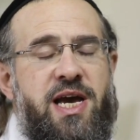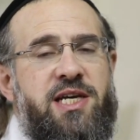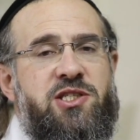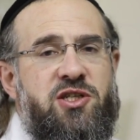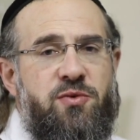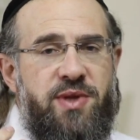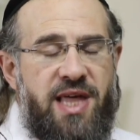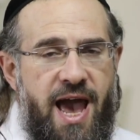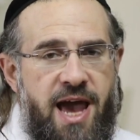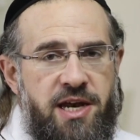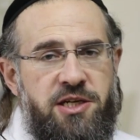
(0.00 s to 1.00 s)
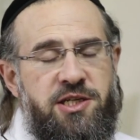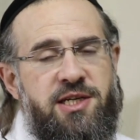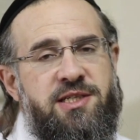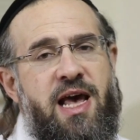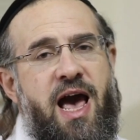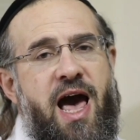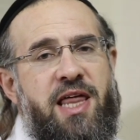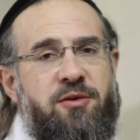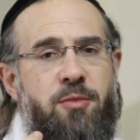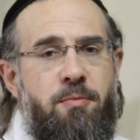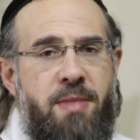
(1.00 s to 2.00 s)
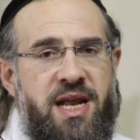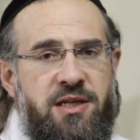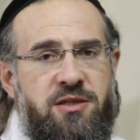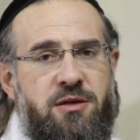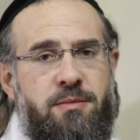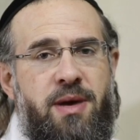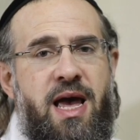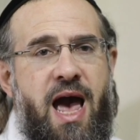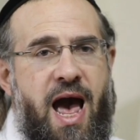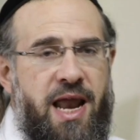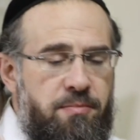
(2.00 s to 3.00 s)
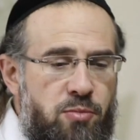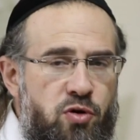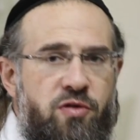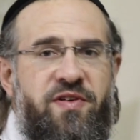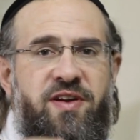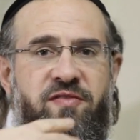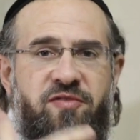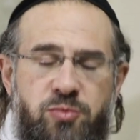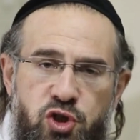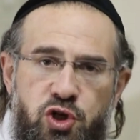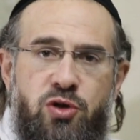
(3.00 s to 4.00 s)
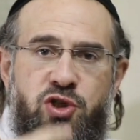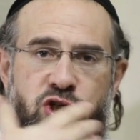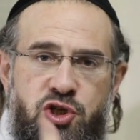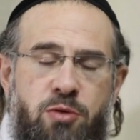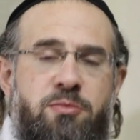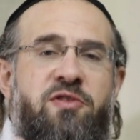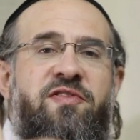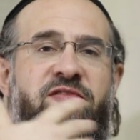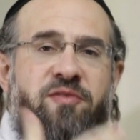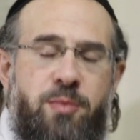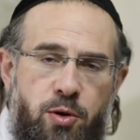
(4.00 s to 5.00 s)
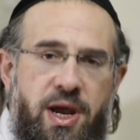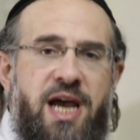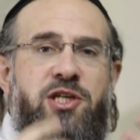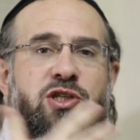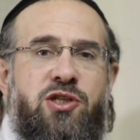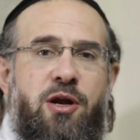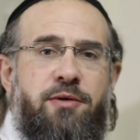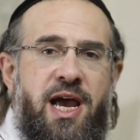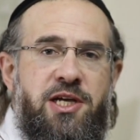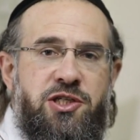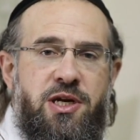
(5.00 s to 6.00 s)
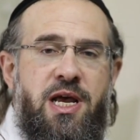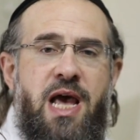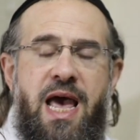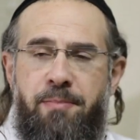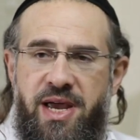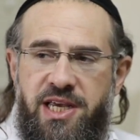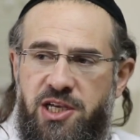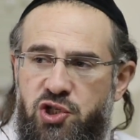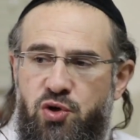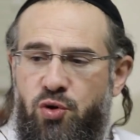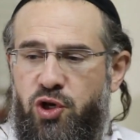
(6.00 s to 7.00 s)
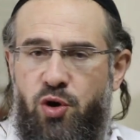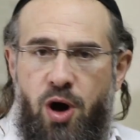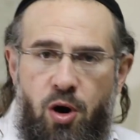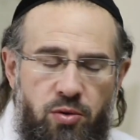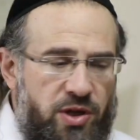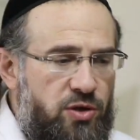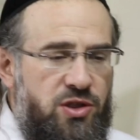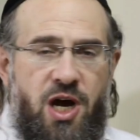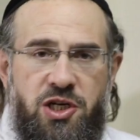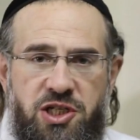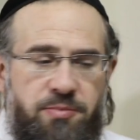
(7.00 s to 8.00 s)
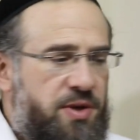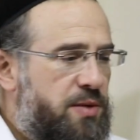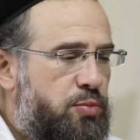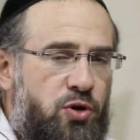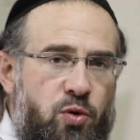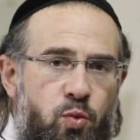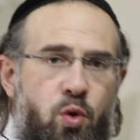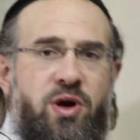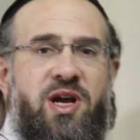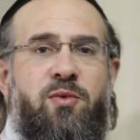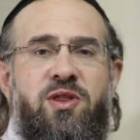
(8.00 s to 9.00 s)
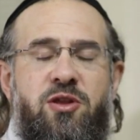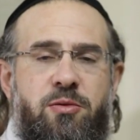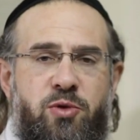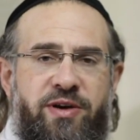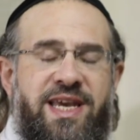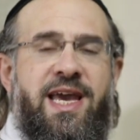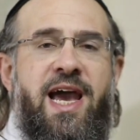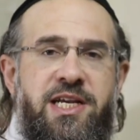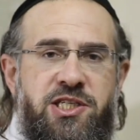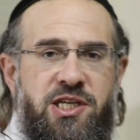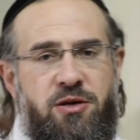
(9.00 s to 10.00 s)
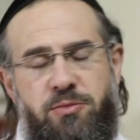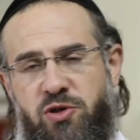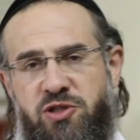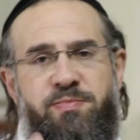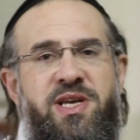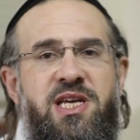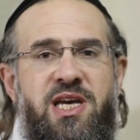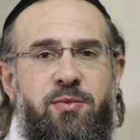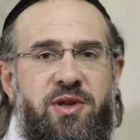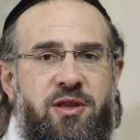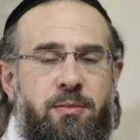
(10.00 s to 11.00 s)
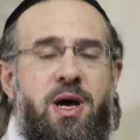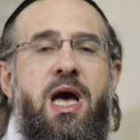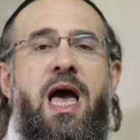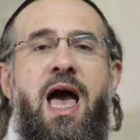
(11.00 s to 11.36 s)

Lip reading: is to do with the energies and the momentum and moving from shot to shot, moving from location to location, making sure that you're touching people, you're walking with them, you're engaging them, you're speaking with them.